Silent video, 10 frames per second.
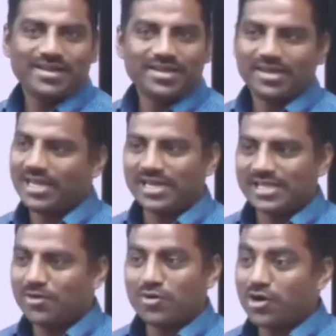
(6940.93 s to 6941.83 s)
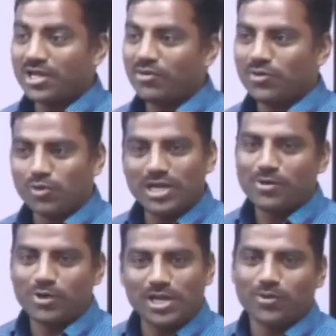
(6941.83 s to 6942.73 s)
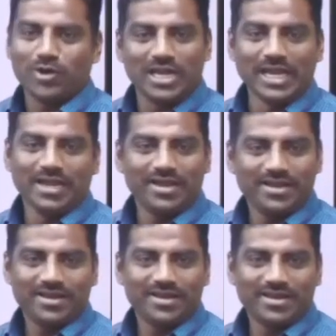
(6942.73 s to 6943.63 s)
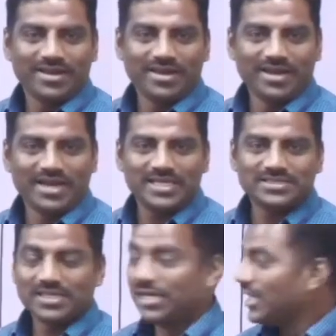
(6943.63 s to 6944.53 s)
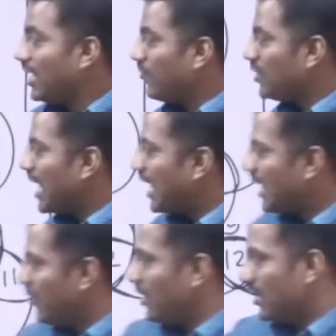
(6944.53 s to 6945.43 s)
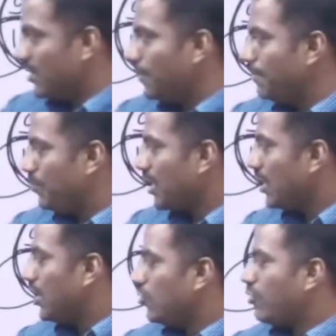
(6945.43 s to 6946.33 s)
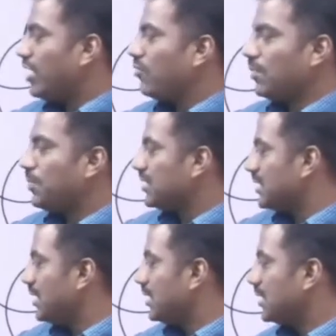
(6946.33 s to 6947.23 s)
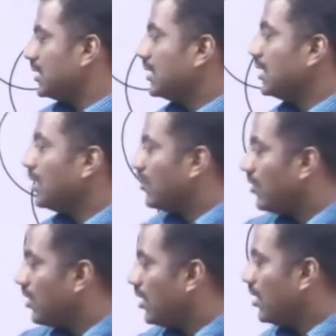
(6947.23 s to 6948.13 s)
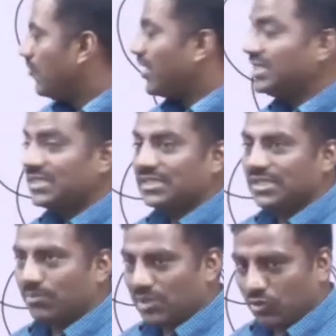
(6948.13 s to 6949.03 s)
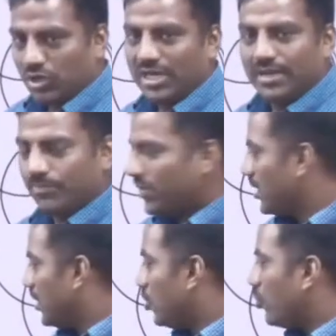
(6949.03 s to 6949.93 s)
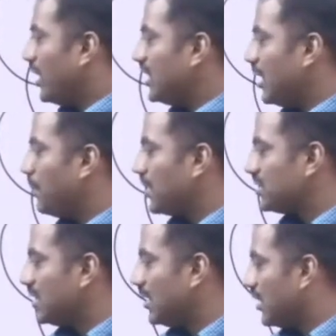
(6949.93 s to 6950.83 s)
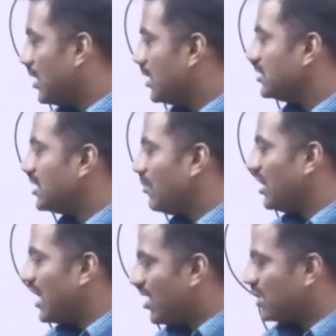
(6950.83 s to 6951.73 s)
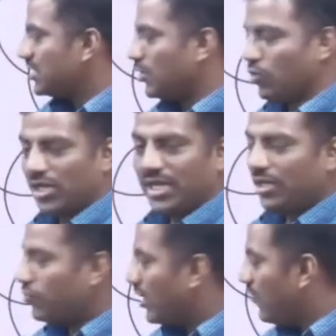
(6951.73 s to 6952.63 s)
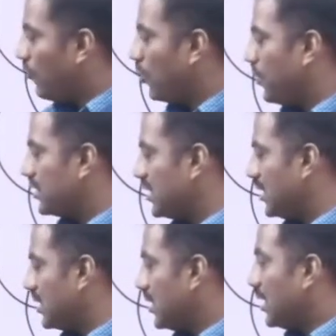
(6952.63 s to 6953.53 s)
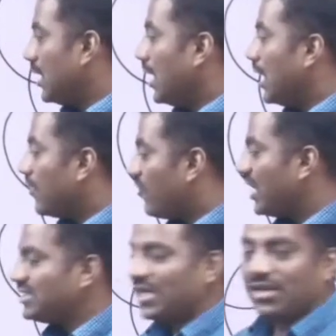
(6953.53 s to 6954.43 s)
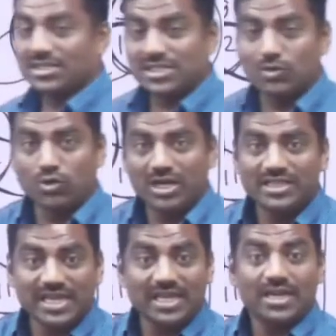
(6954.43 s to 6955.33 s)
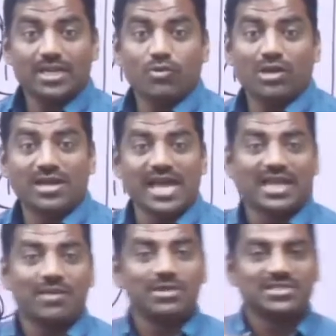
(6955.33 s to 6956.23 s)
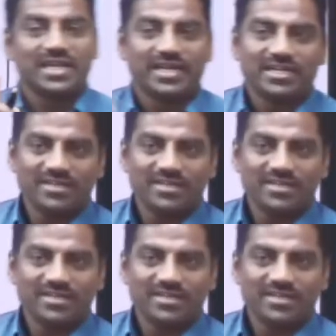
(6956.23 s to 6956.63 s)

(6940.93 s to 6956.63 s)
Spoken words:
Here they have not given only. Yes, if they had given 21% French and German only, 23% German and Russian only, 24% French and Russian only, then your diagram is correct.